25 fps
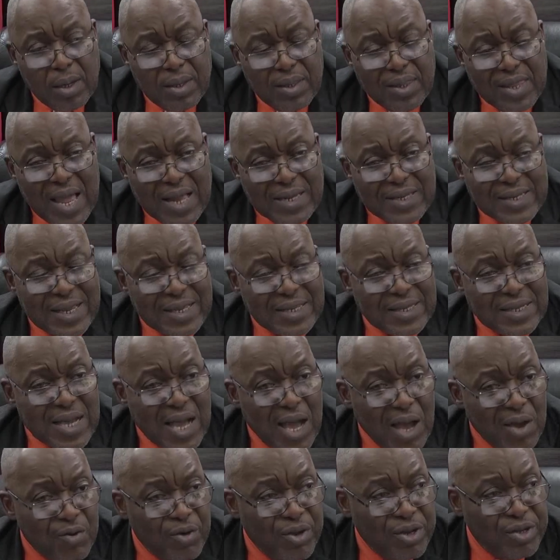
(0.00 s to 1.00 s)
that
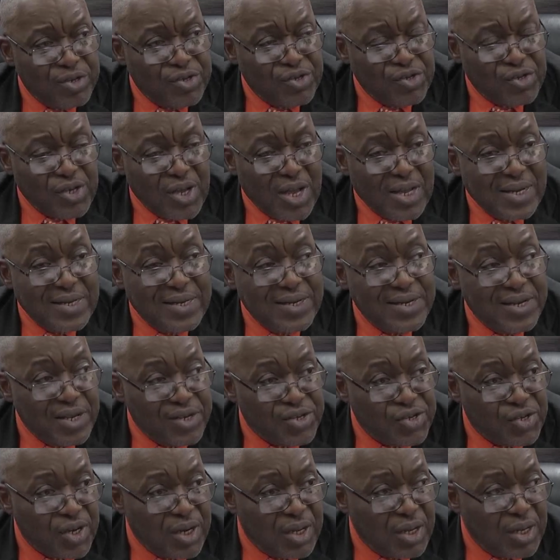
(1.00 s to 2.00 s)
encouraged
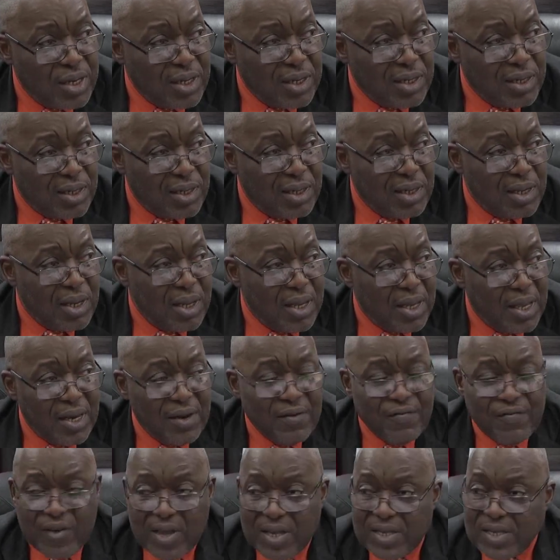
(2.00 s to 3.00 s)
additional
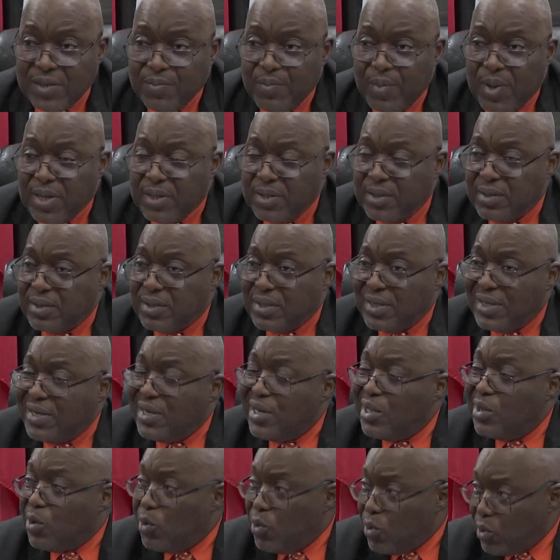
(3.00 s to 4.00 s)
investment in
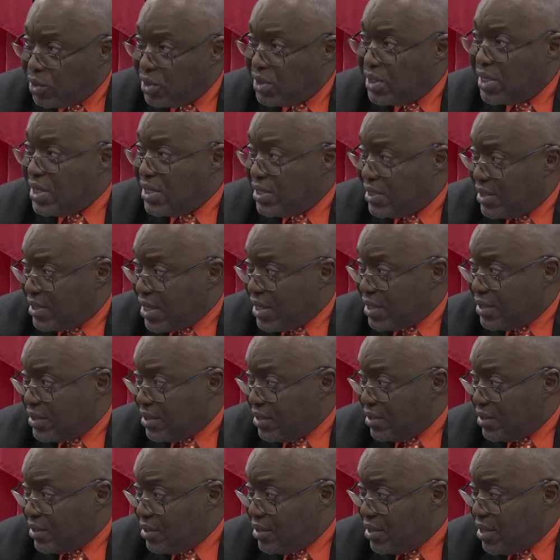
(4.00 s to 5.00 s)
the hotel
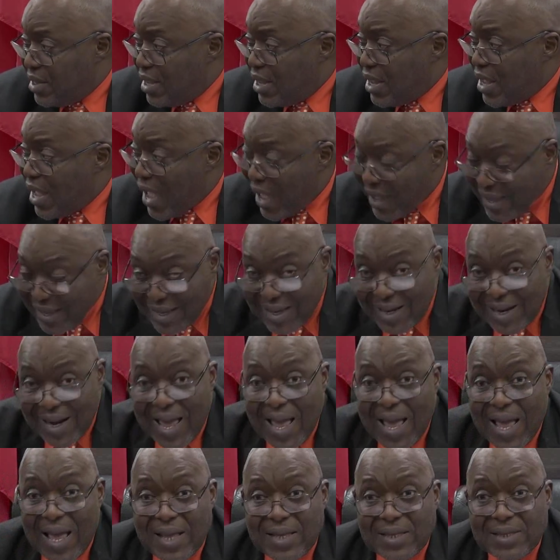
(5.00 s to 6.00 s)
sector, high
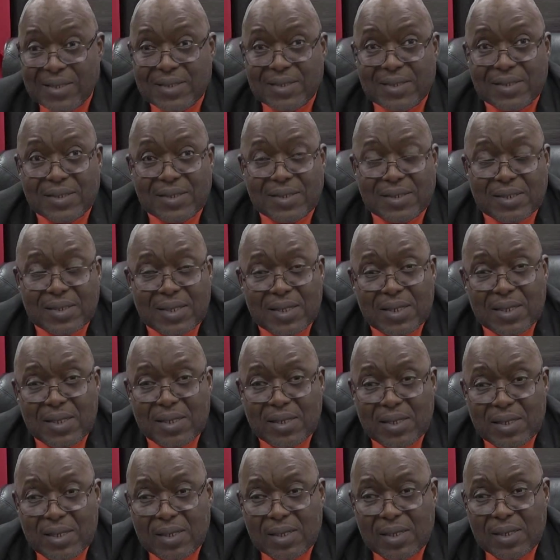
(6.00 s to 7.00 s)
class
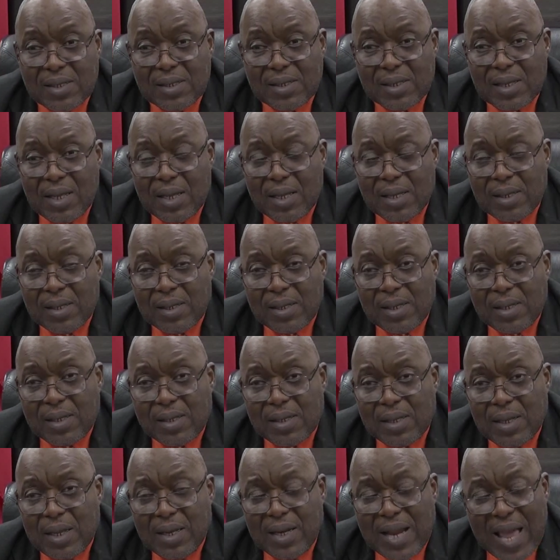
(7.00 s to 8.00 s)

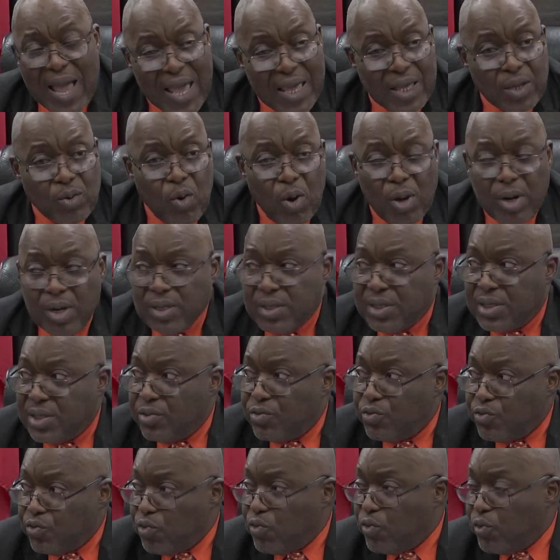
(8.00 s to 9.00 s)
and high
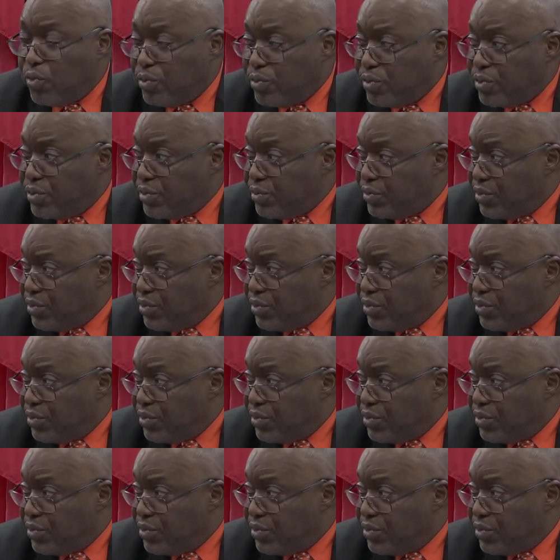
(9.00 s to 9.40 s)
quality rooms